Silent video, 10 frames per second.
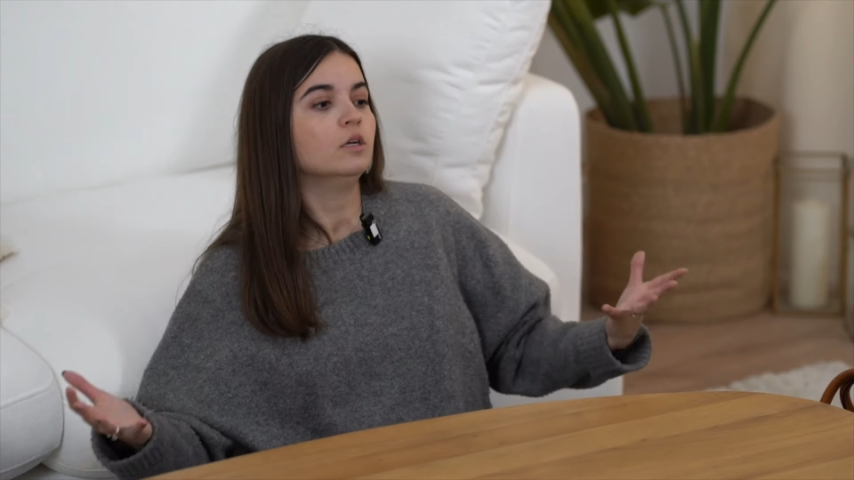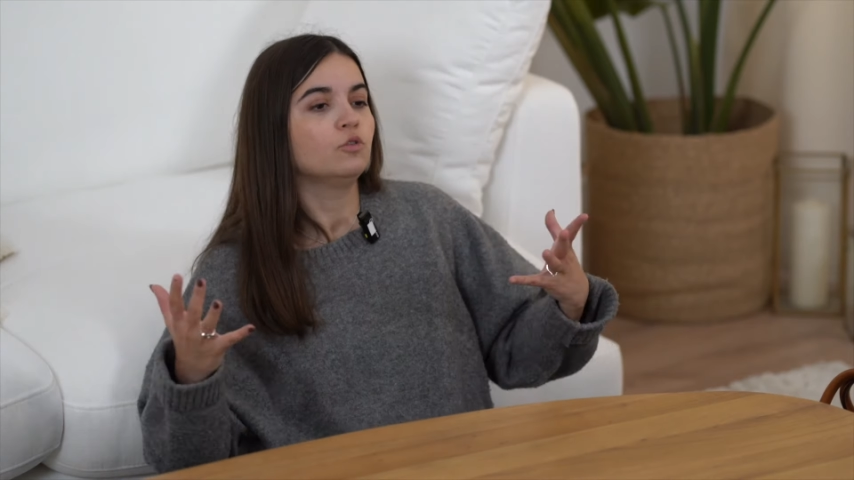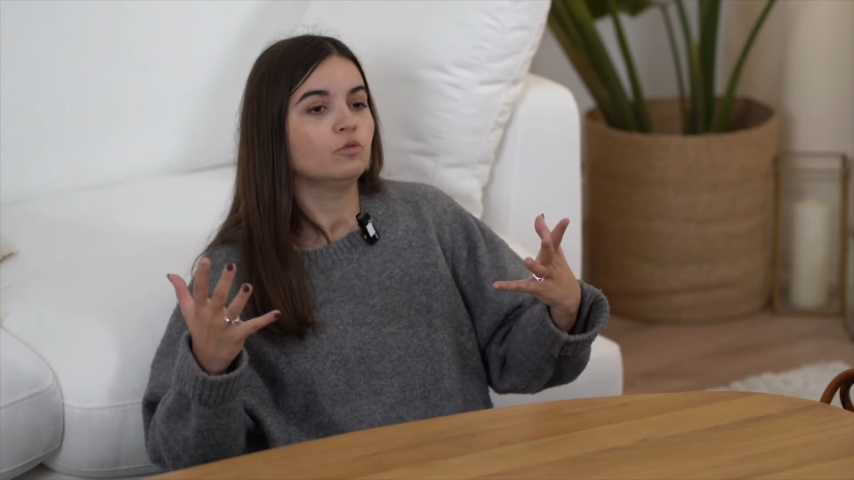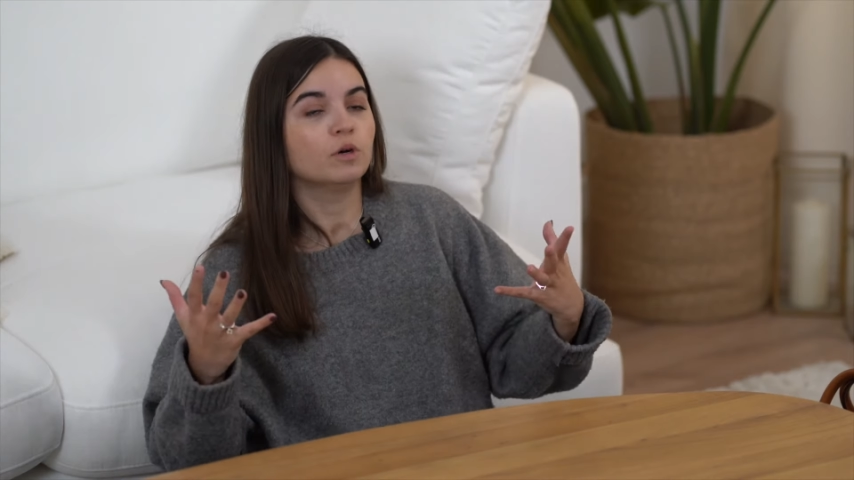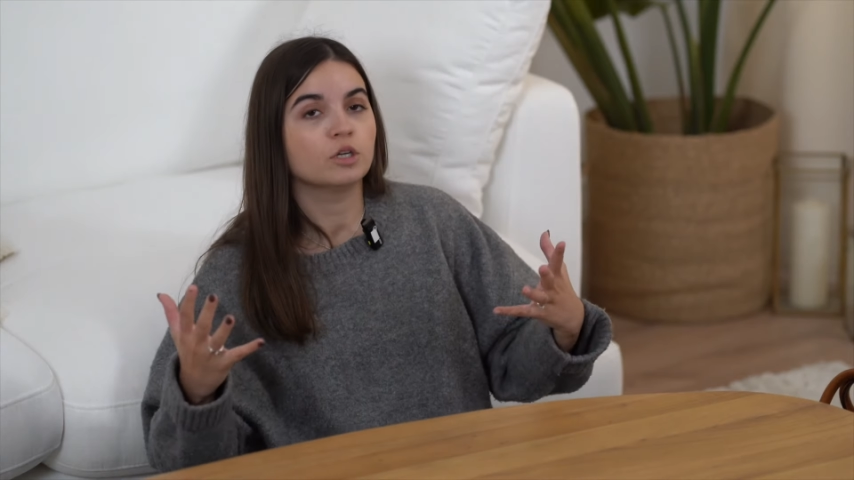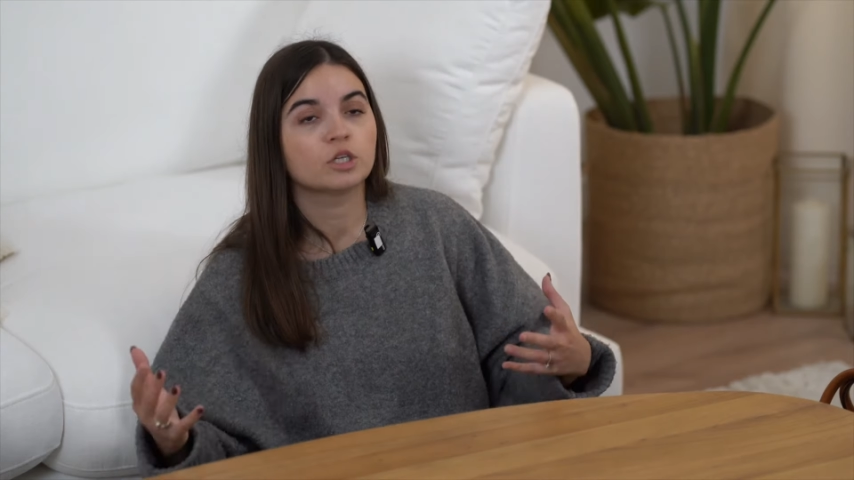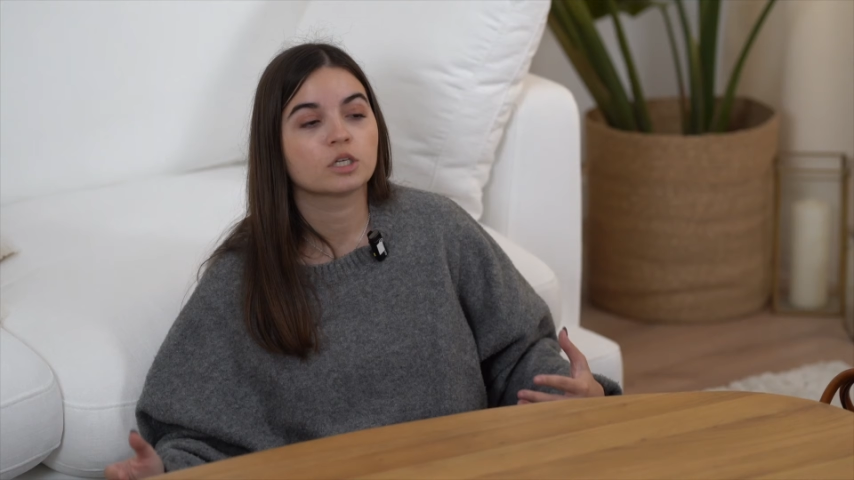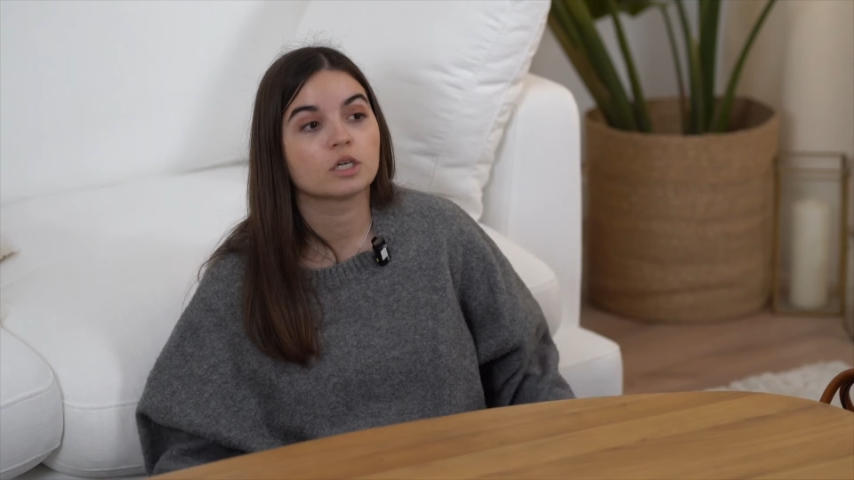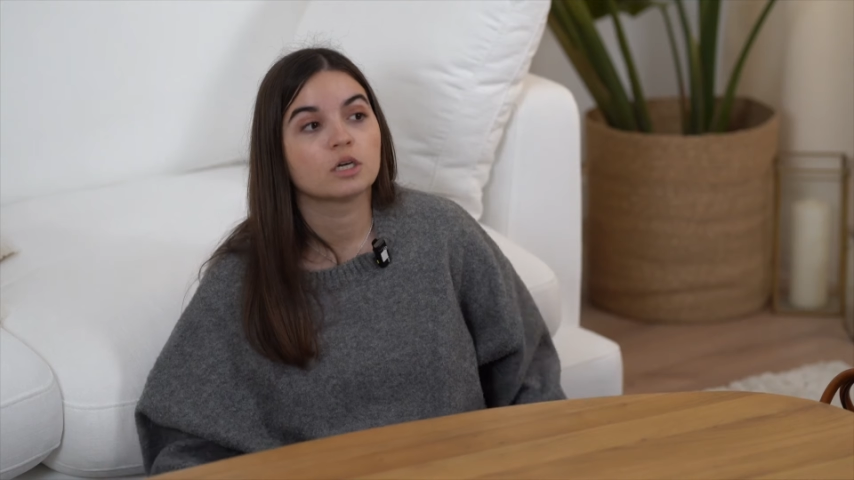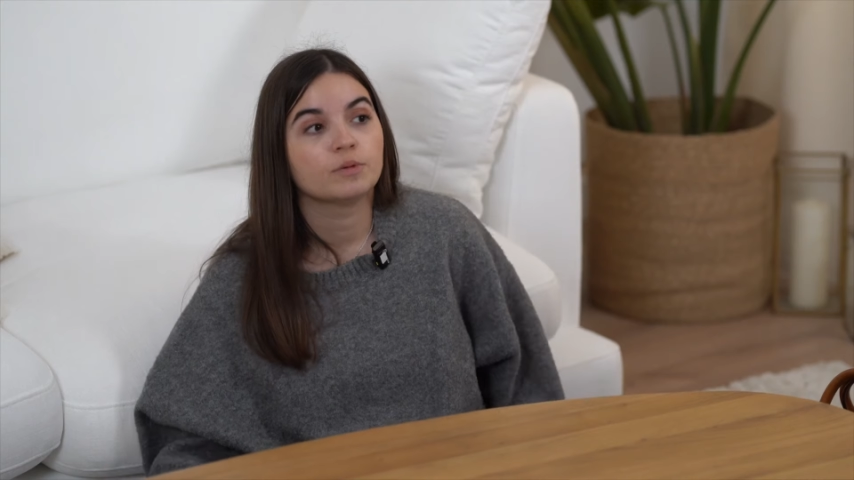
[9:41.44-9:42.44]
too much
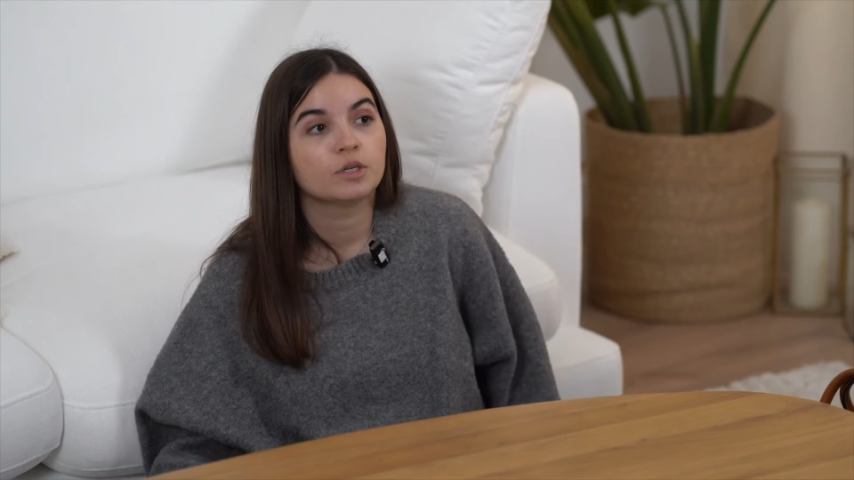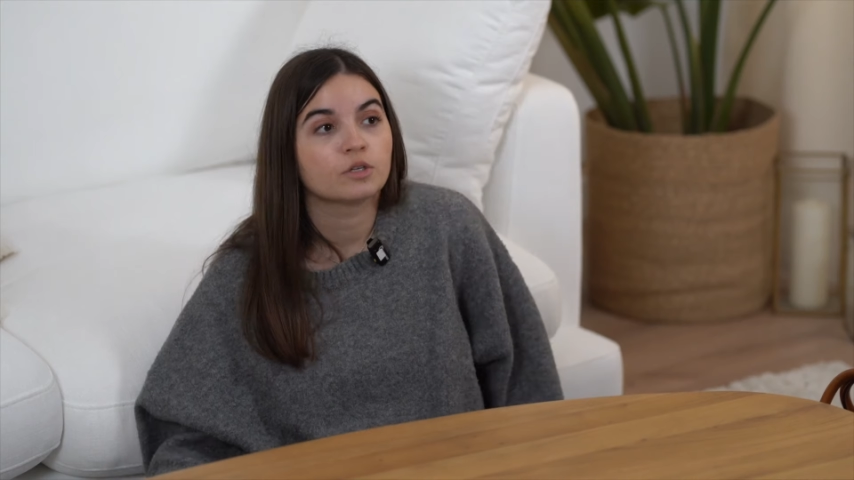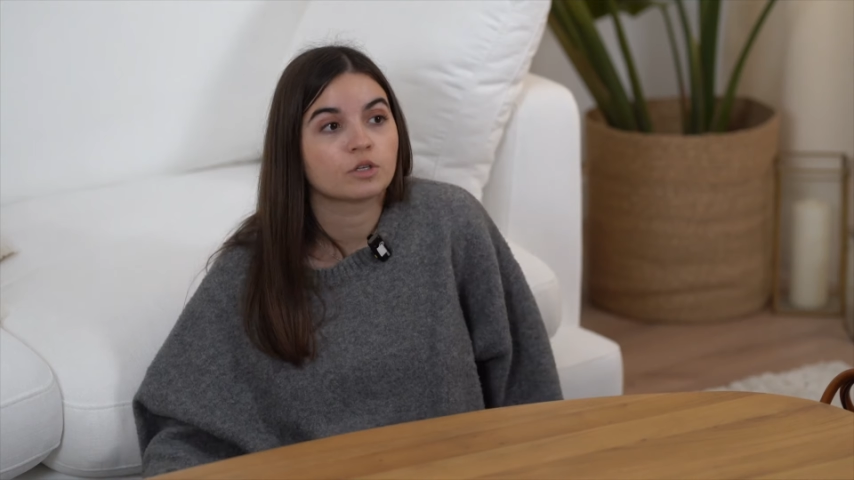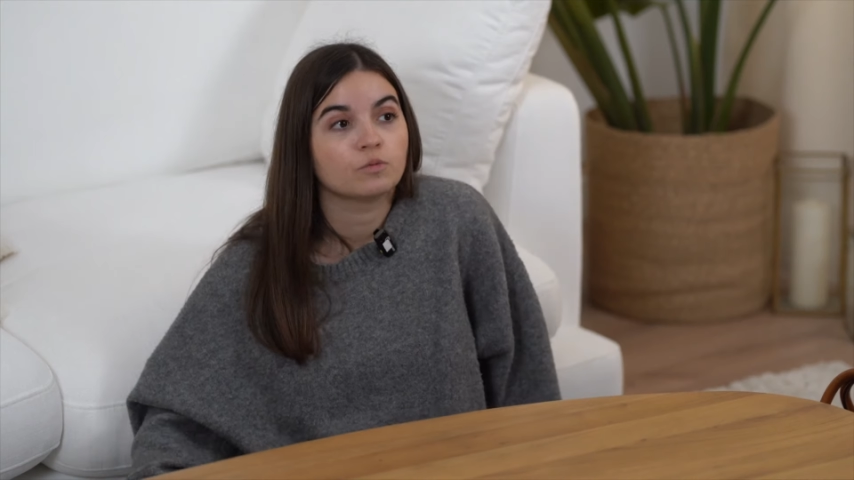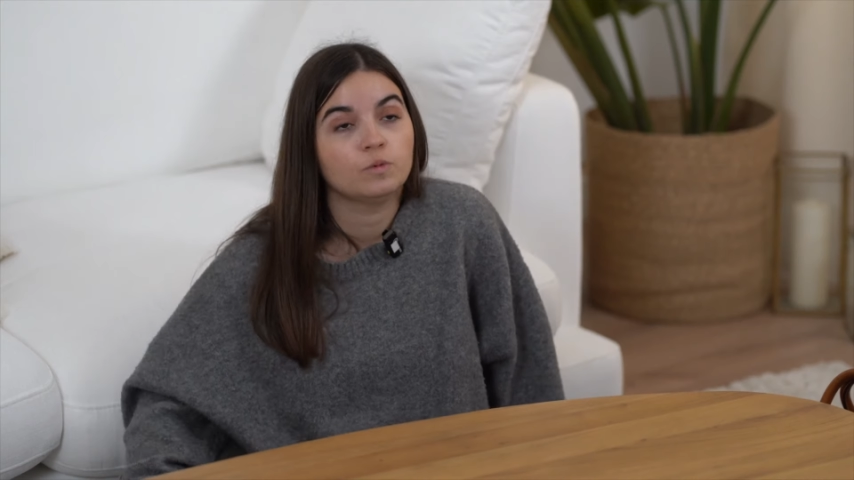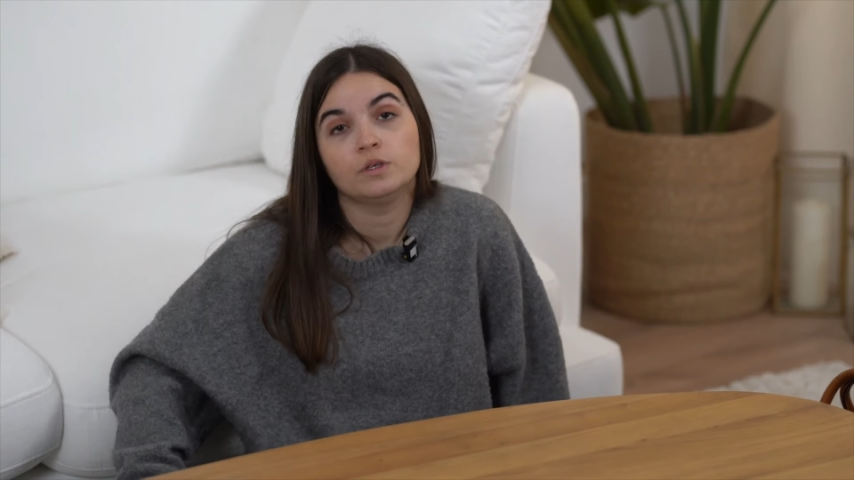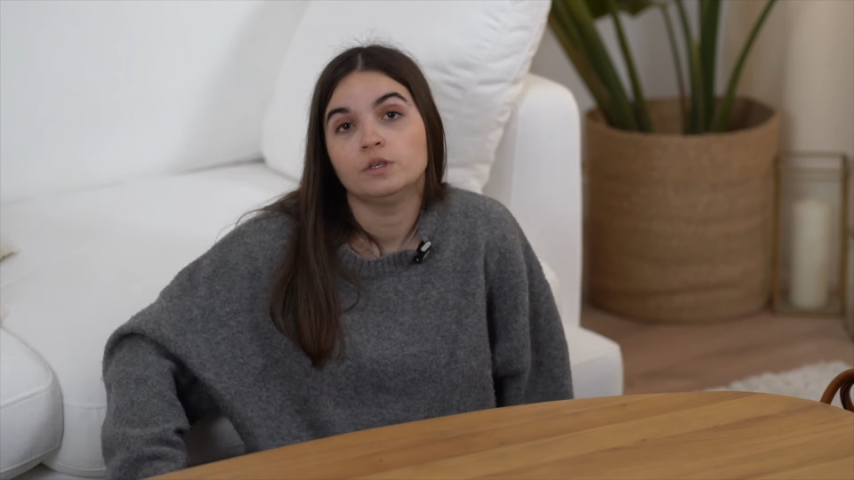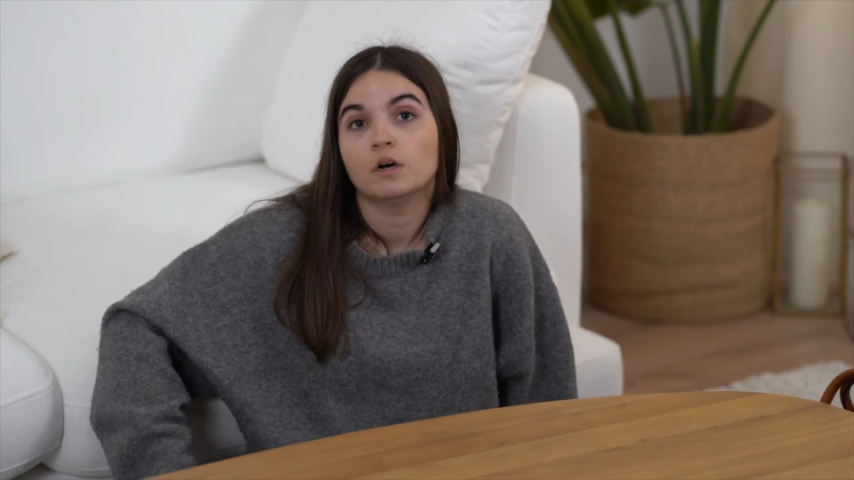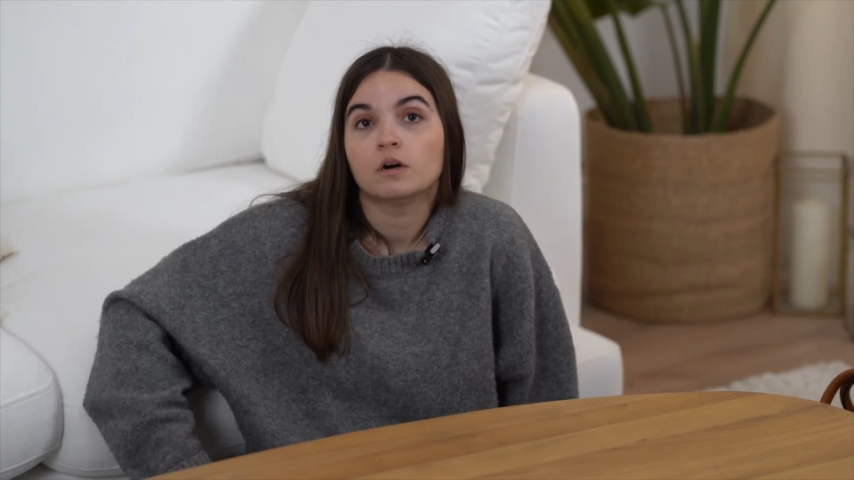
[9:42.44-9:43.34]
because we